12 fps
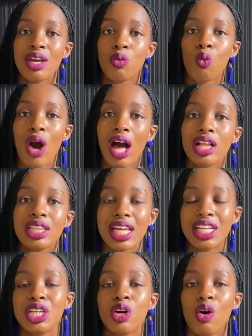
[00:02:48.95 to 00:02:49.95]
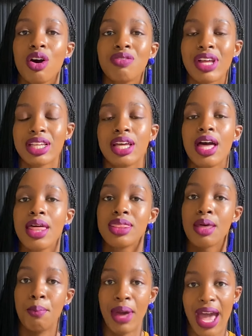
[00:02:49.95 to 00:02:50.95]
while letting go of like
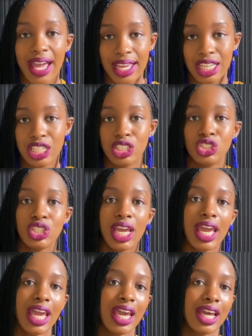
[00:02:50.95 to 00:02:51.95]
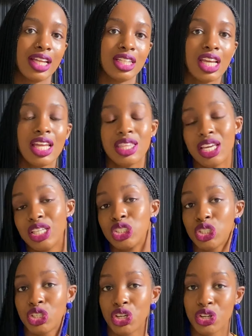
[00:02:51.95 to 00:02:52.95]
the baggage and the
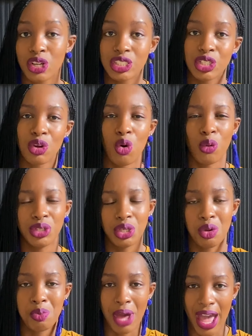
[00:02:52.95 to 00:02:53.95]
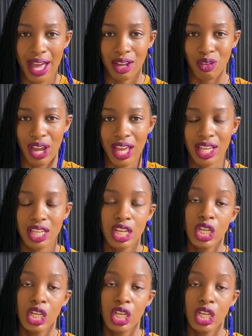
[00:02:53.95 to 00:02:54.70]
insecurities that are holding you back, right?